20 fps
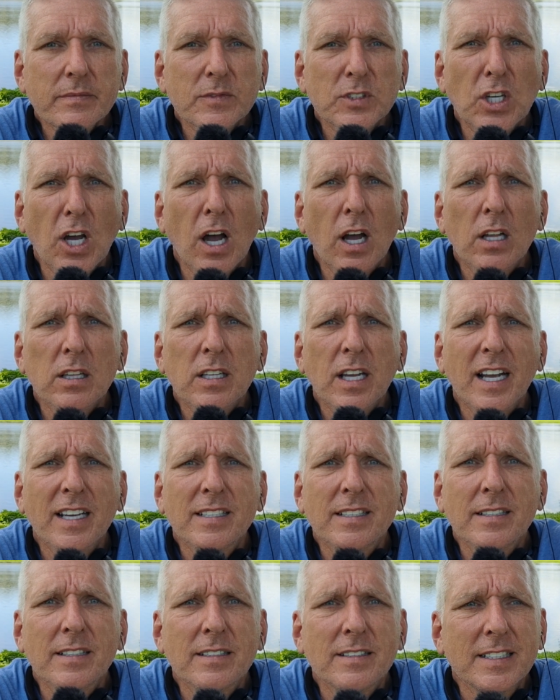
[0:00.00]
all
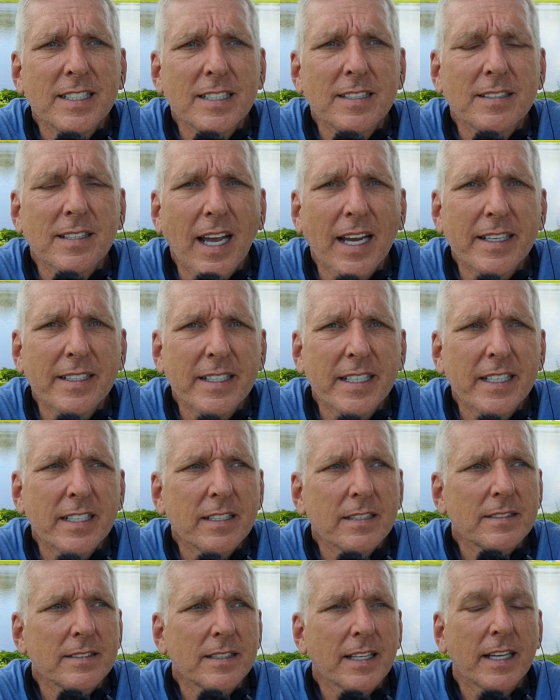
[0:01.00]
these
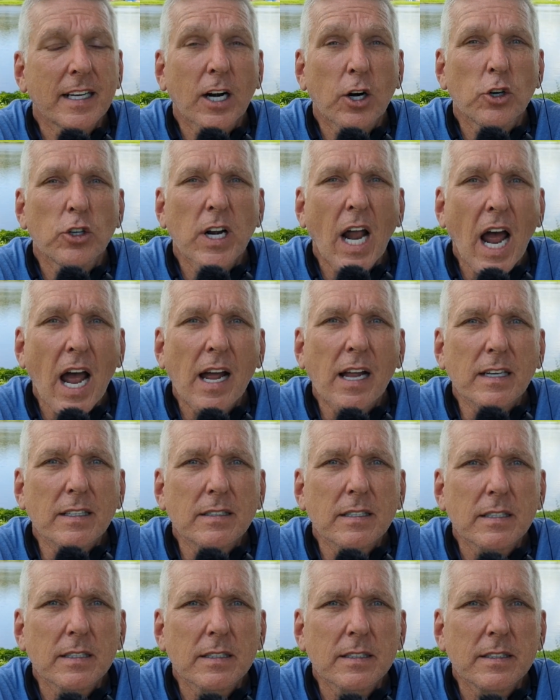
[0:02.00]
ideas that are not
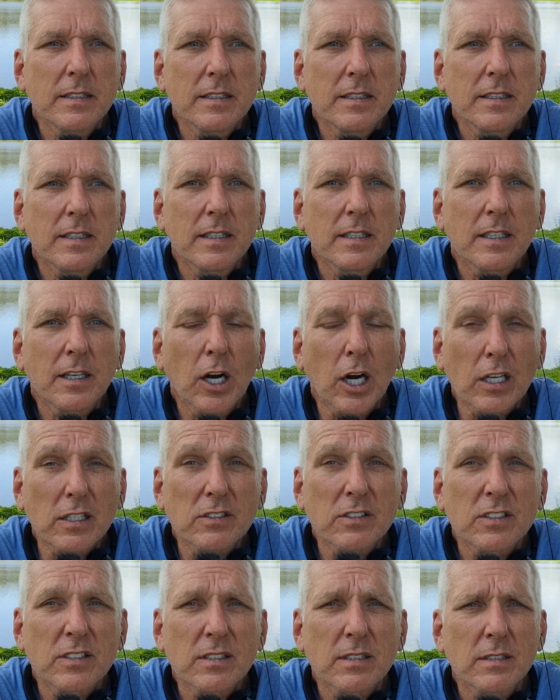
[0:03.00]

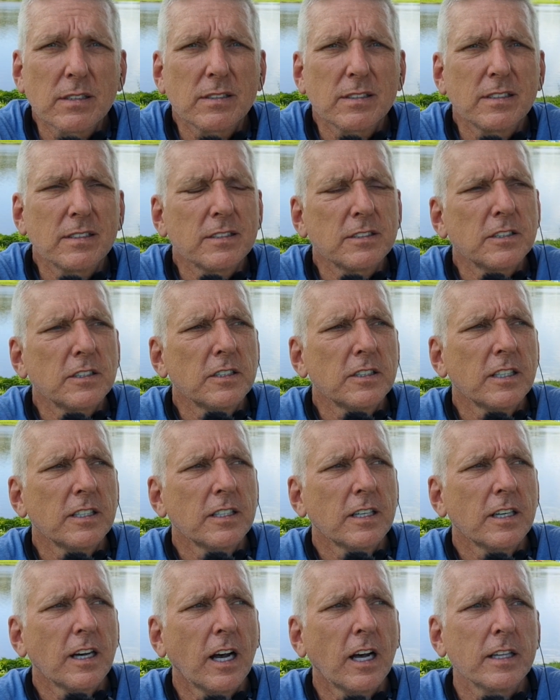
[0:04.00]
us,
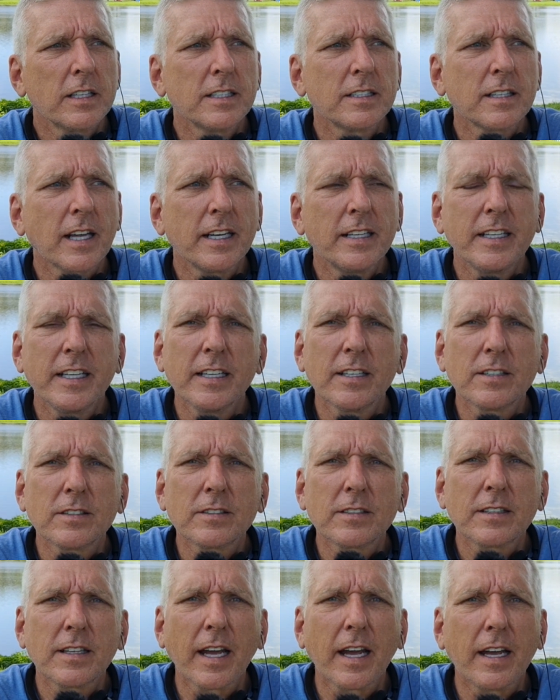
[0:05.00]
all these ideas
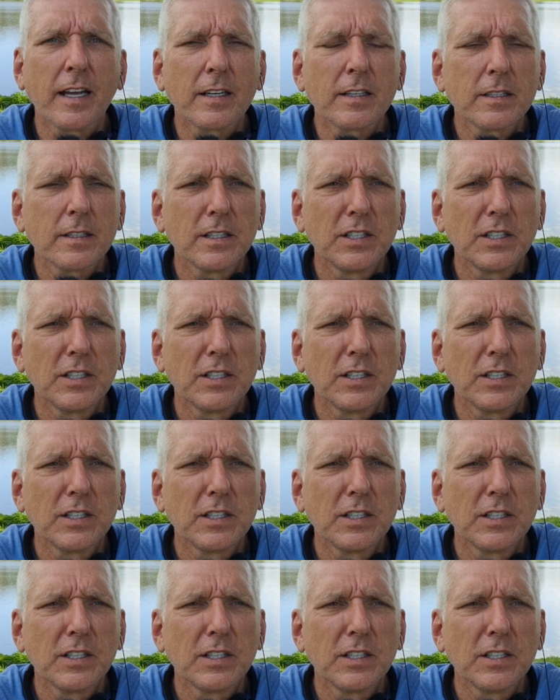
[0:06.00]
that